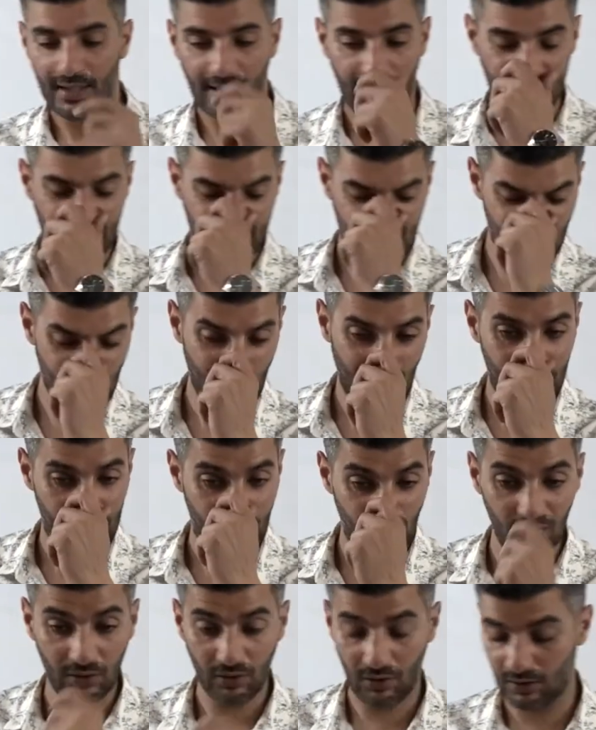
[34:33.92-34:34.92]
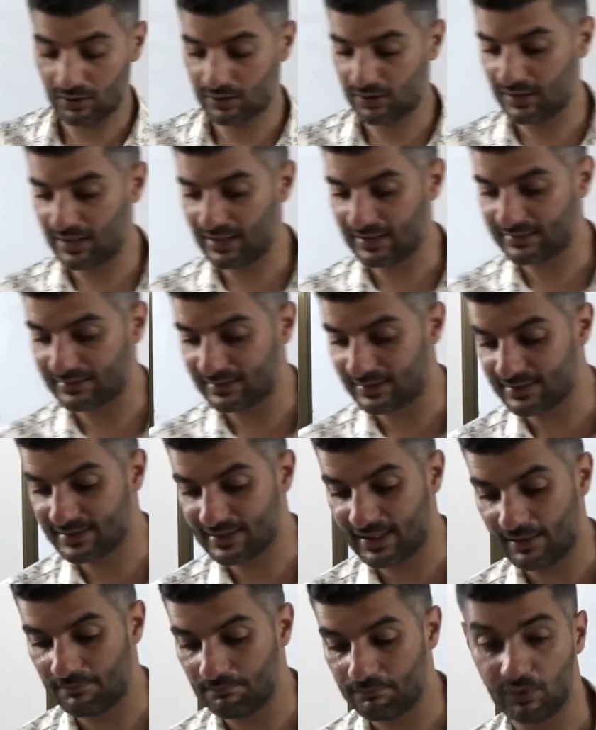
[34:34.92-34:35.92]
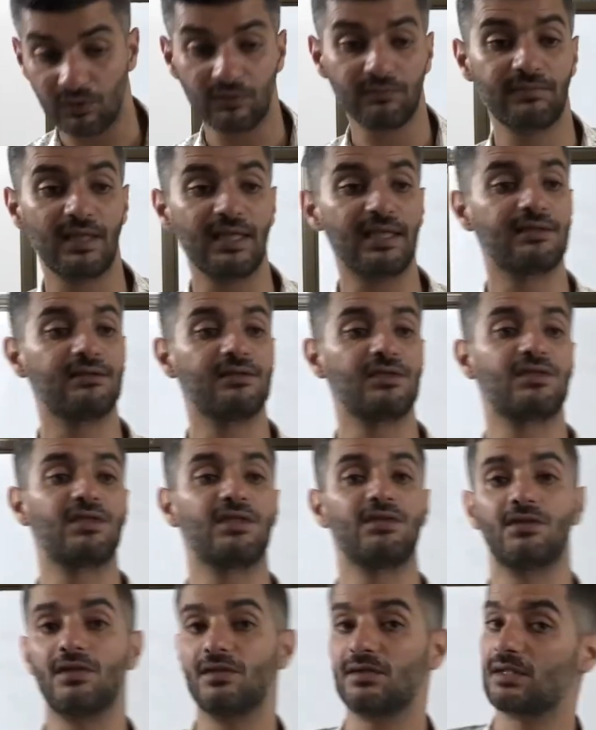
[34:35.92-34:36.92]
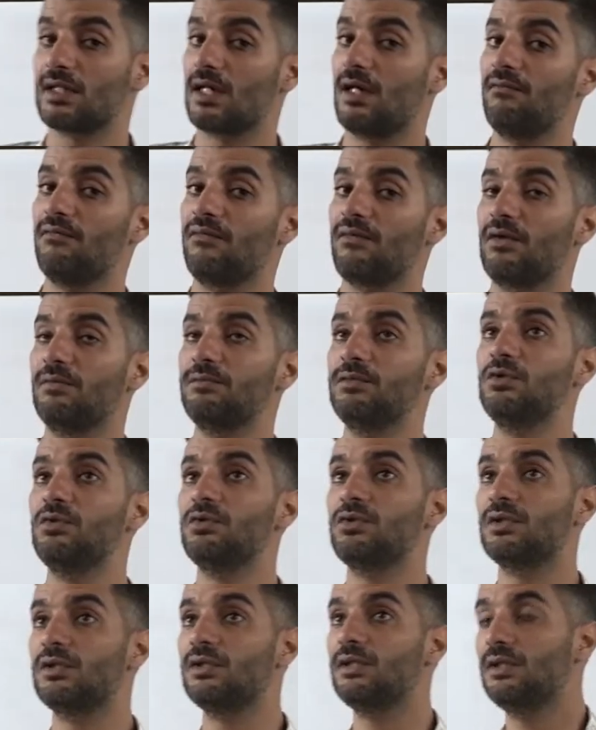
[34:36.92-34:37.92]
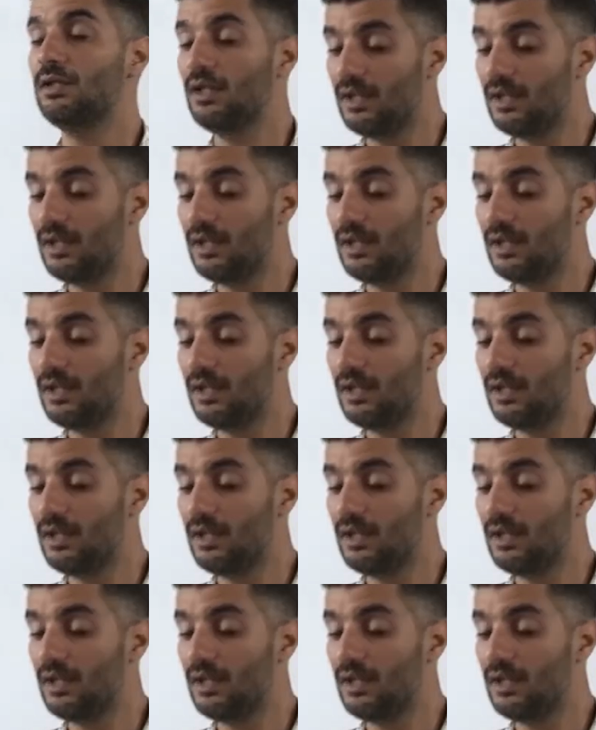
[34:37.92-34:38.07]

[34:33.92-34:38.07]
an example or a correct example, their decisions come from usually